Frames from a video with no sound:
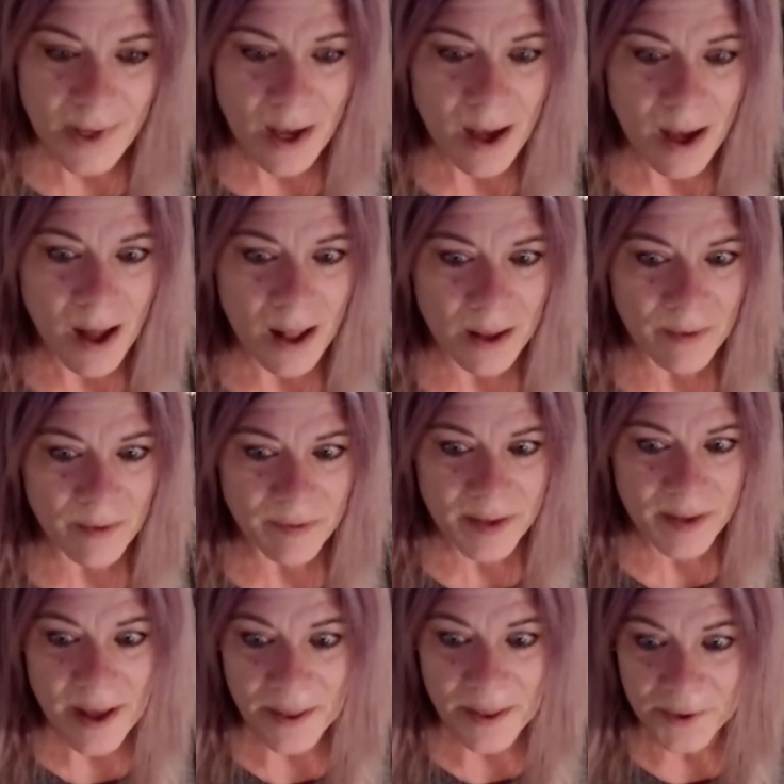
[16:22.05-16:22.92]
all of
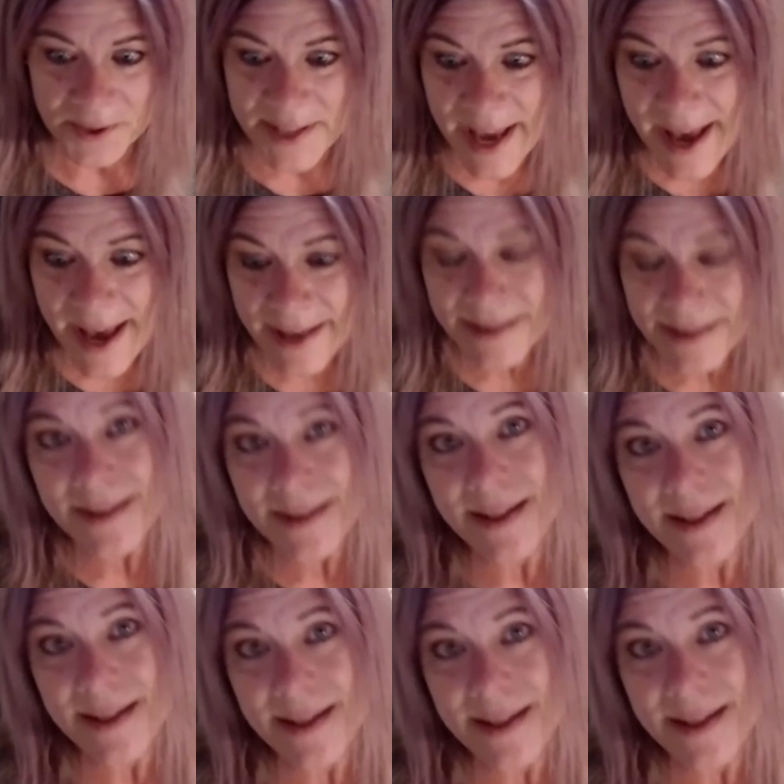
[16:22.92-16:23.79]
the other tests
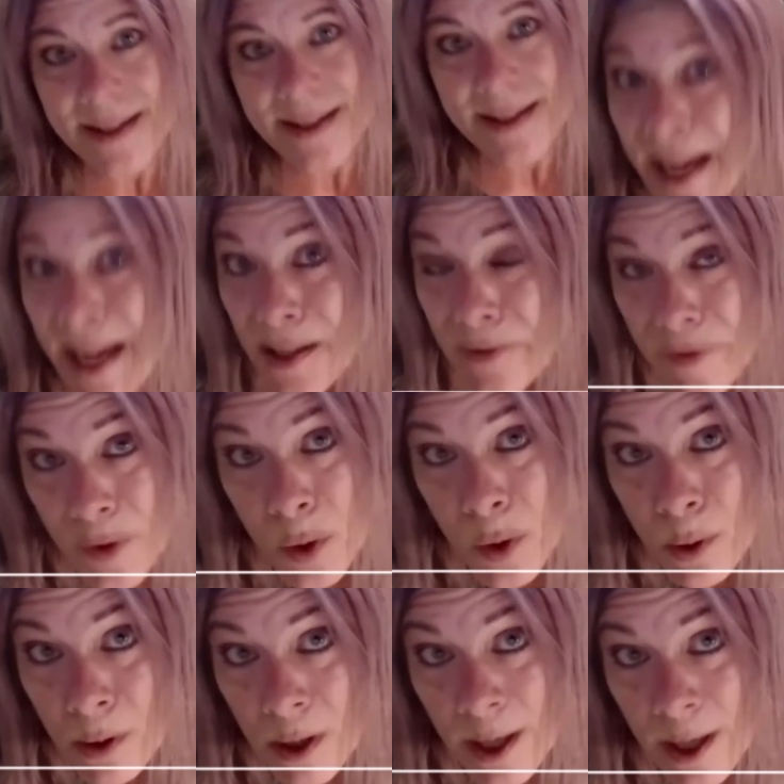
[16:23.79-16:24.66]
that I've paid
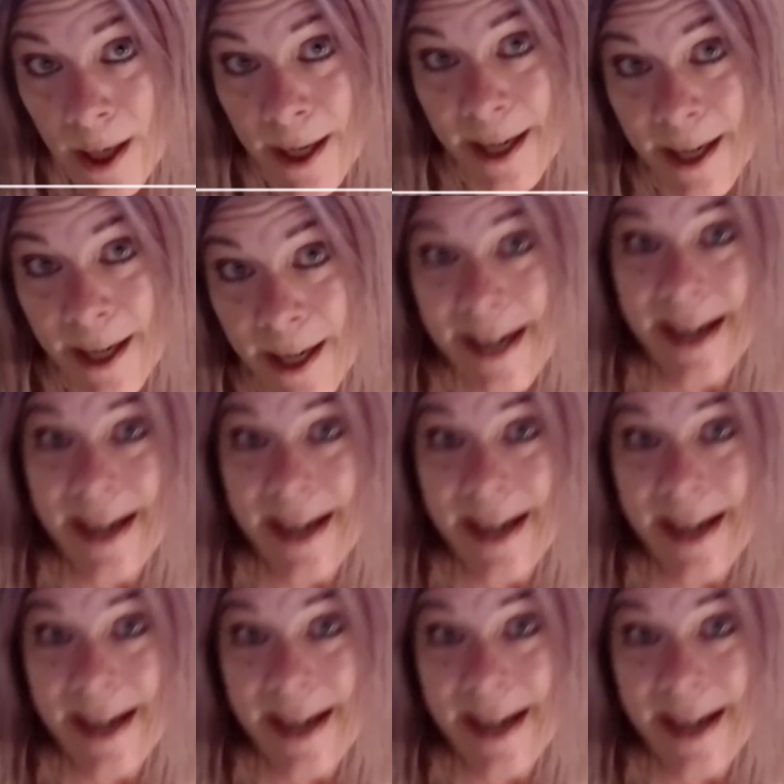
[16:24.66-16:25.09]
for